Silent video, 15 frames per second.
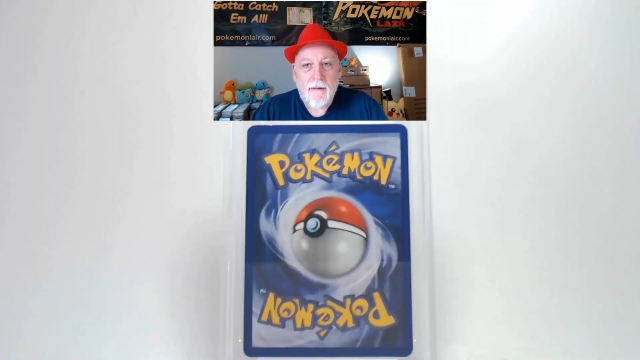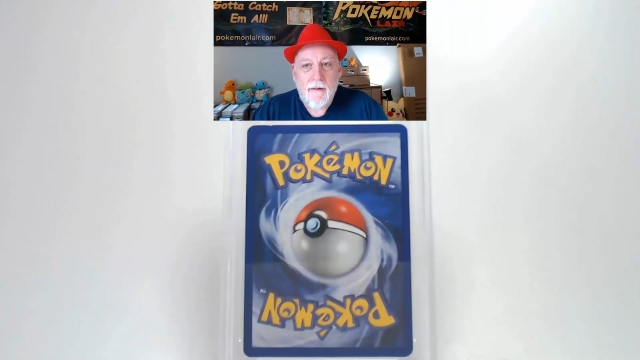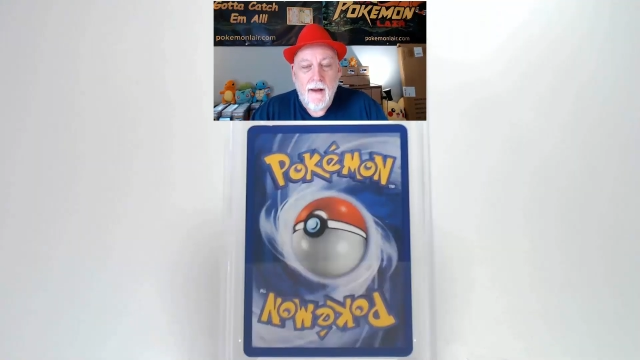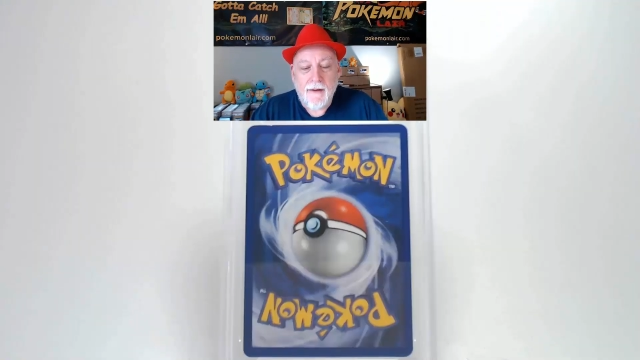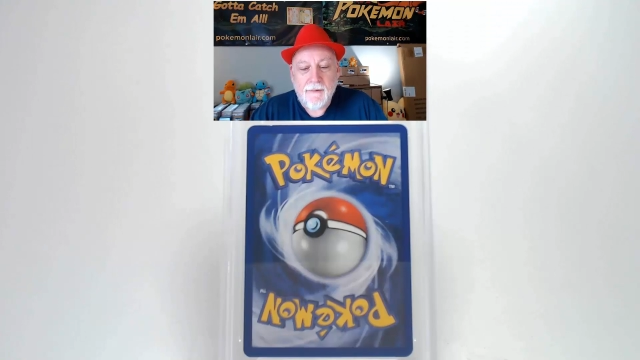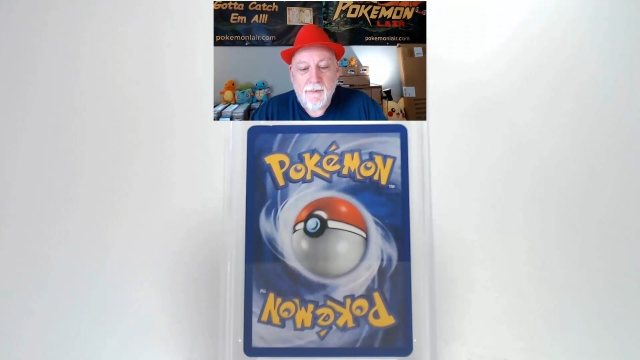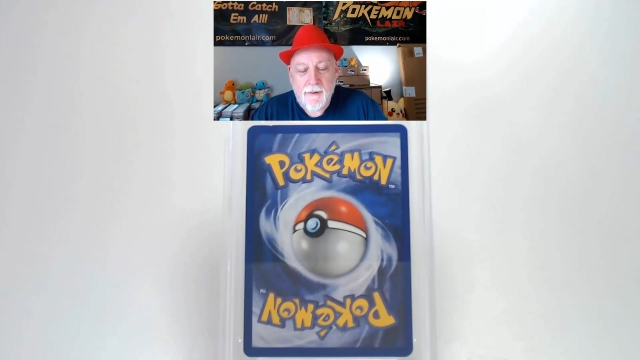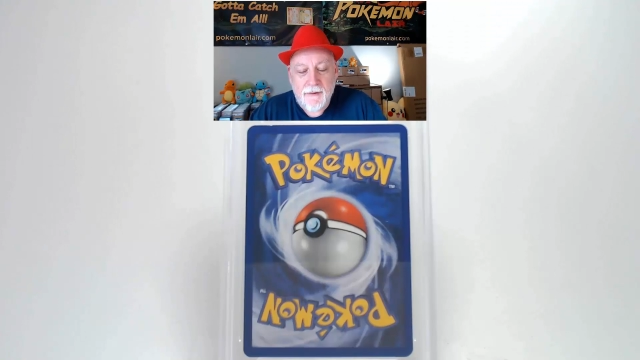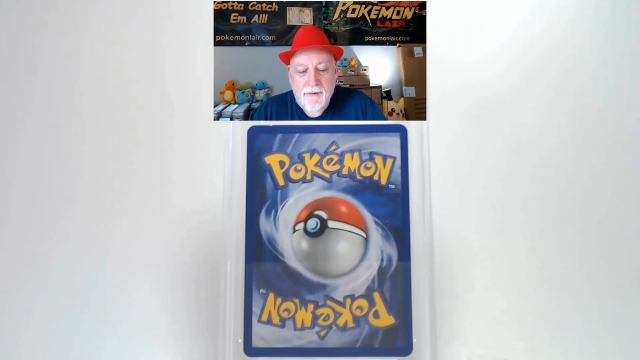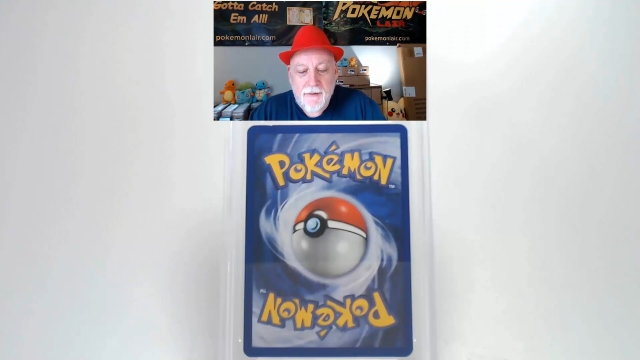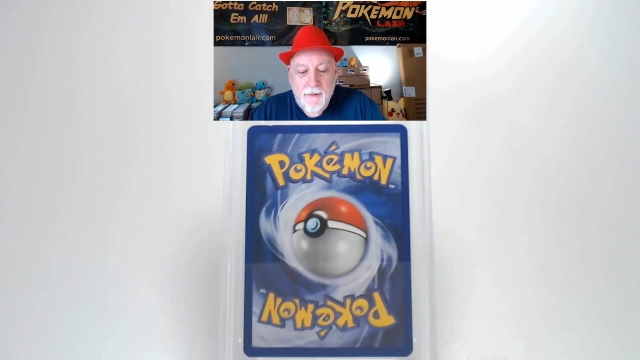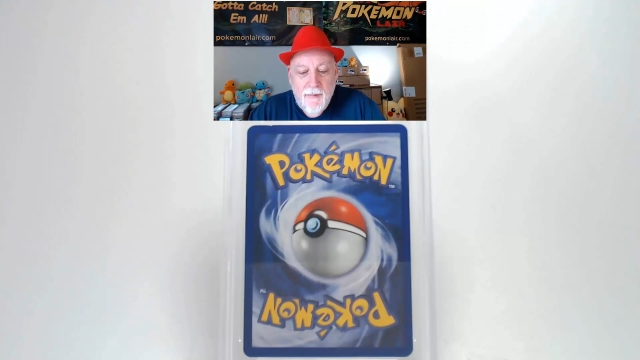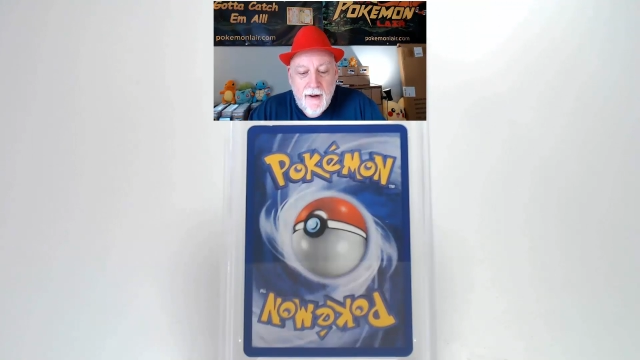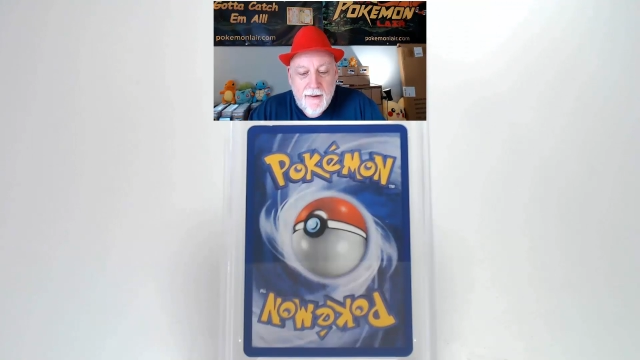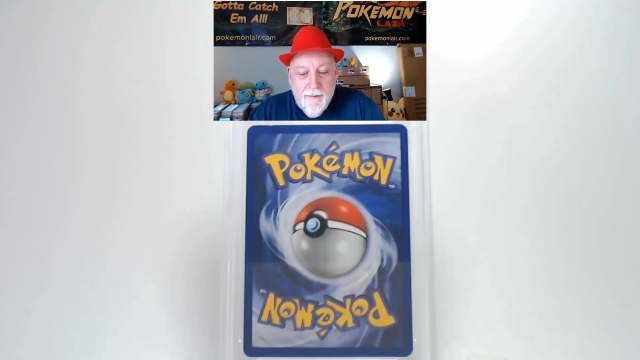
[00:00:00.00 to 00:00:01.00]
As we look to
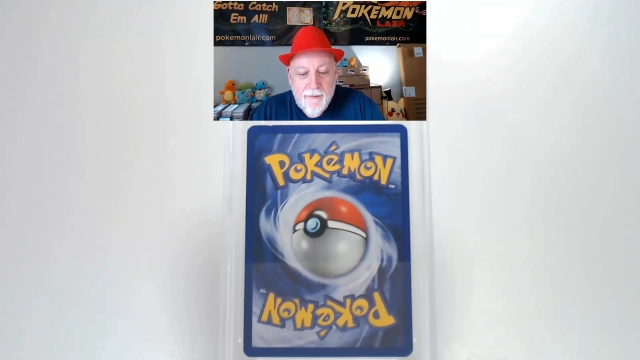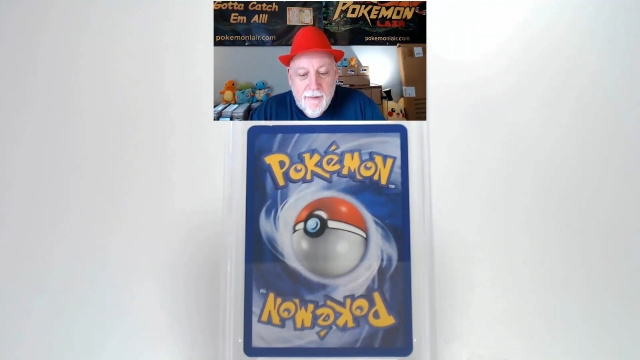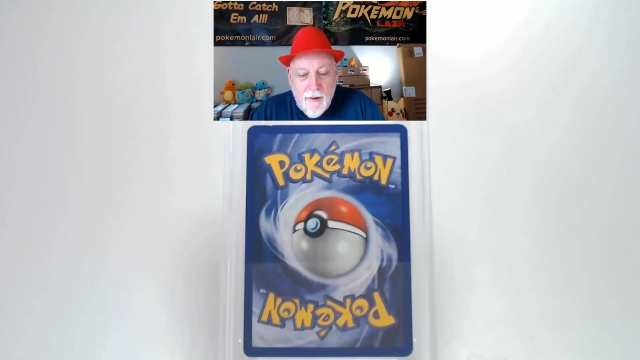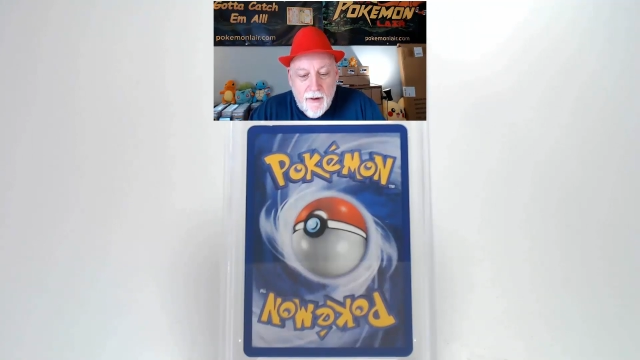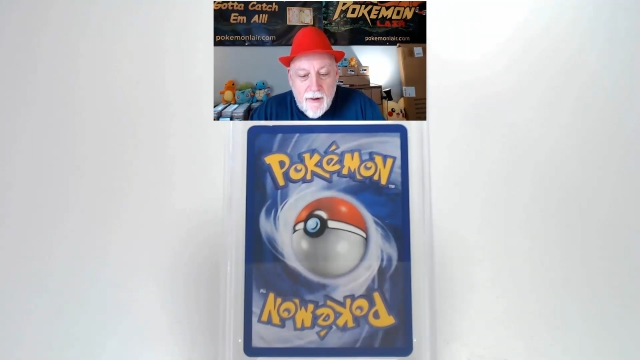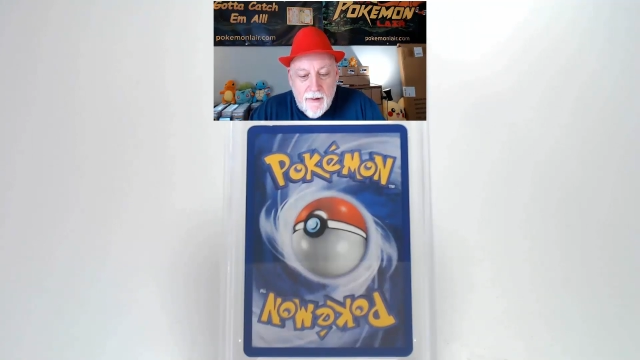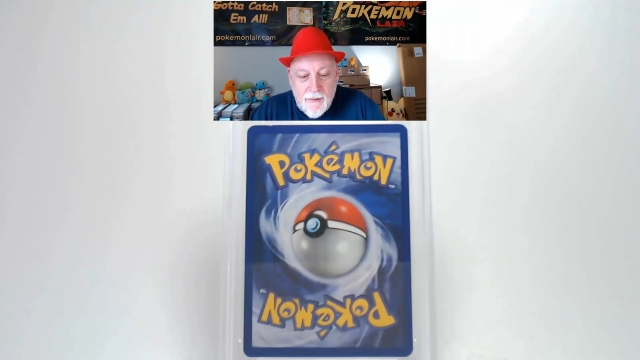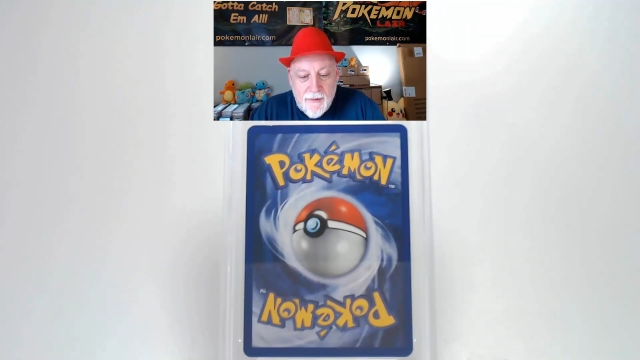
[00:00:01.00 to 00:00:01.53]
the back of the card,